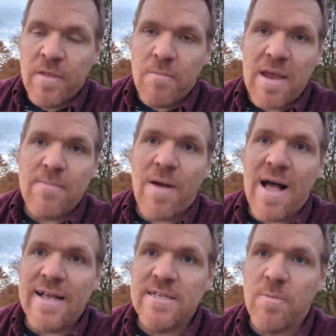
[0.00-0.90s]
made
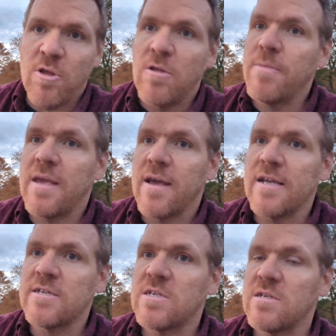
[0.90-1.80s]
possible
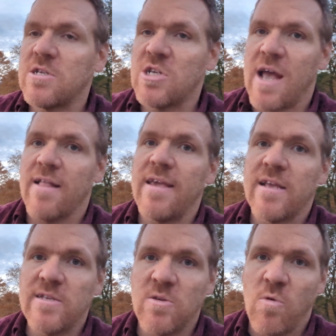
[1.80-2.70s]
because Shelly
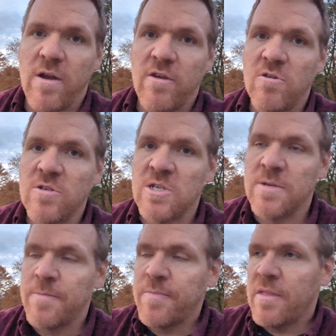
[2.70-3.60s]
is the one
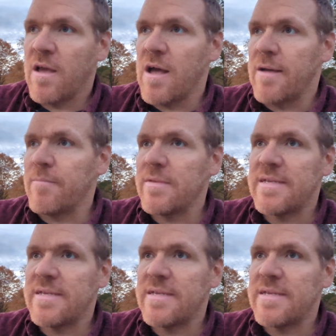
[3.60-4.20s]
who's um,